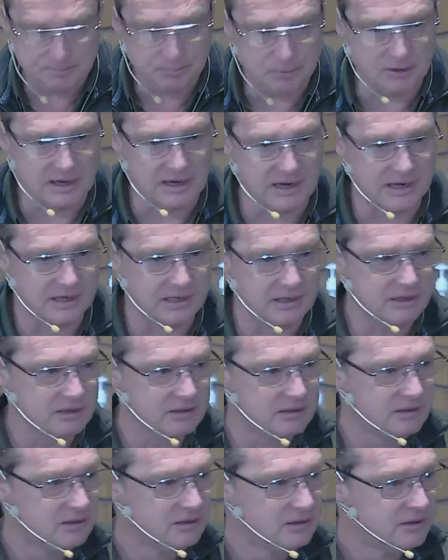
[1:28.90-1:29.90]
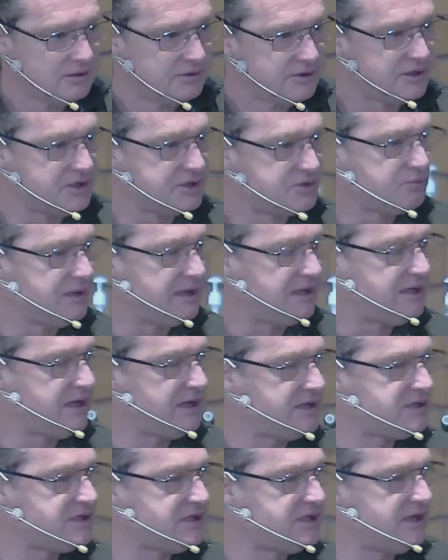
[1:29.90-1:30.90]
Let's pray that as
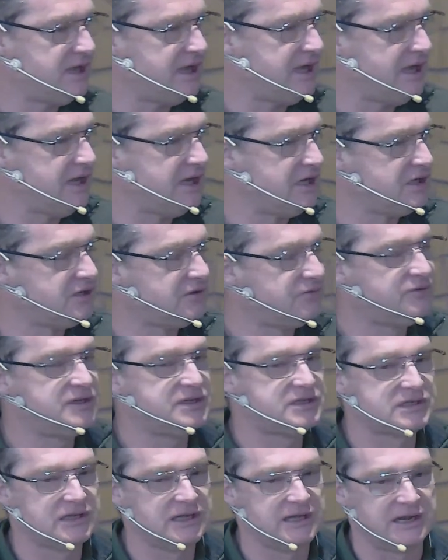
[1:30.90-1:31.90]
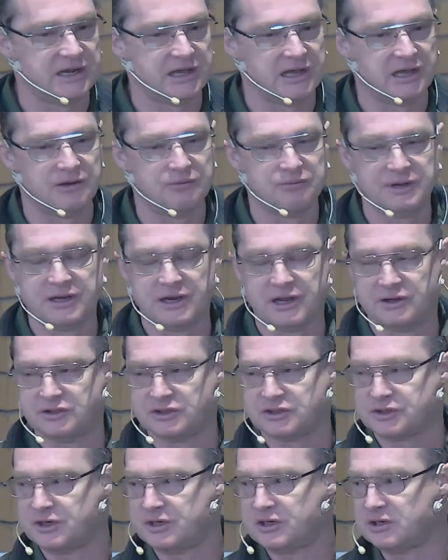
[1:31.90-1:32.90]
we get to the end of this letter, we
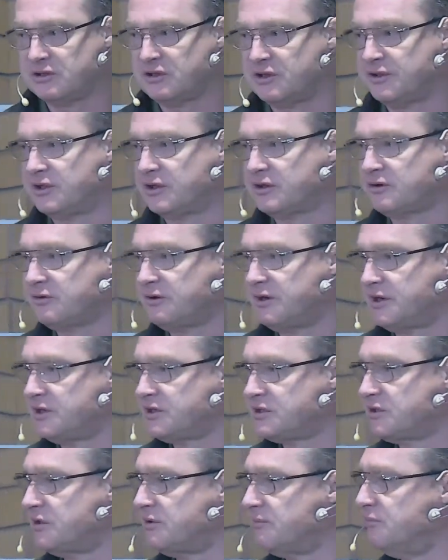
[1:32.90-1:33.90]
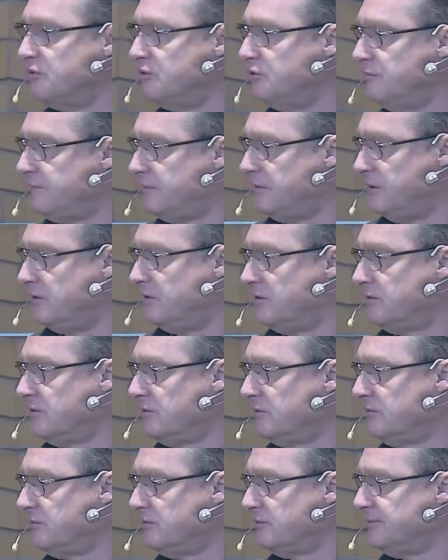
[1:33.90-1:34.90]
don't treat it like the credits on a
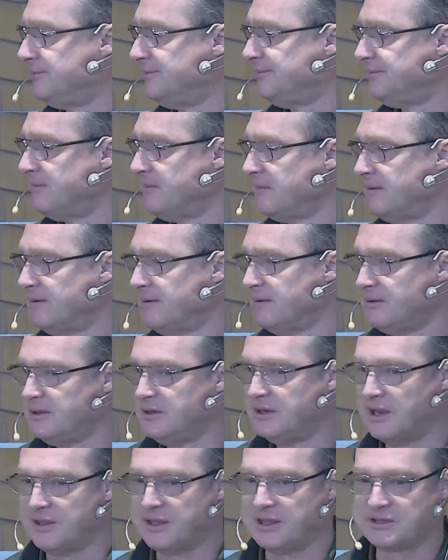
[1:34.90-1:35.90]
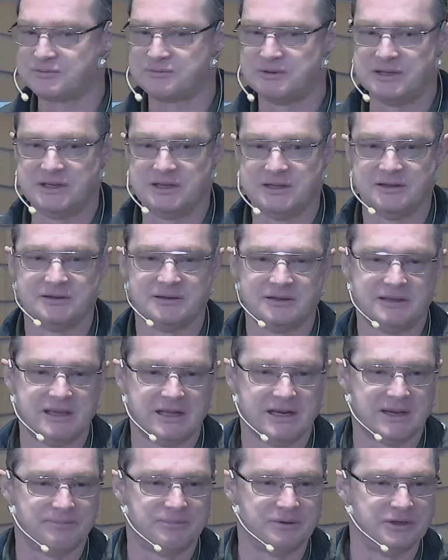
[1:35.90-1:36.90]
movie. You know, that's when
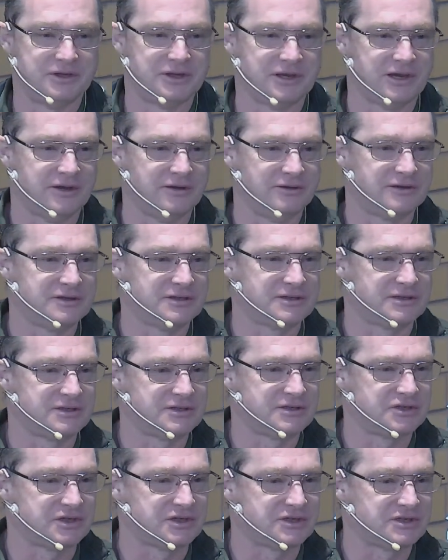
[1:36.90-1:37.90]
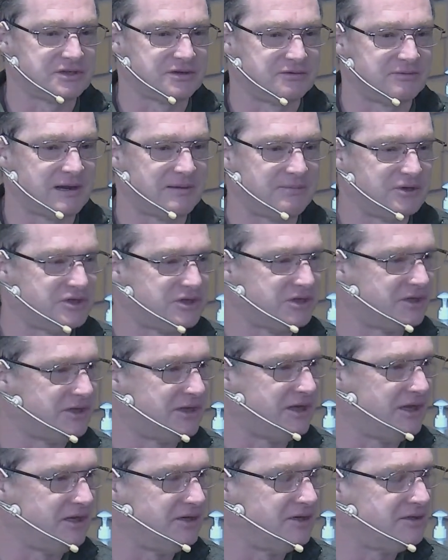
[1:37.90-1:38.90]
you get up and go because it's just the
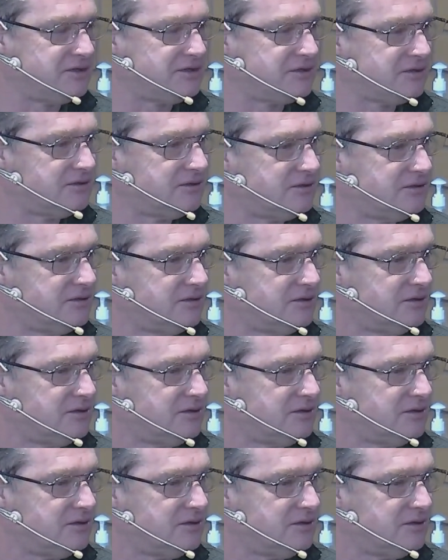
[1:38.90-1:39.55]
rubbish at the end.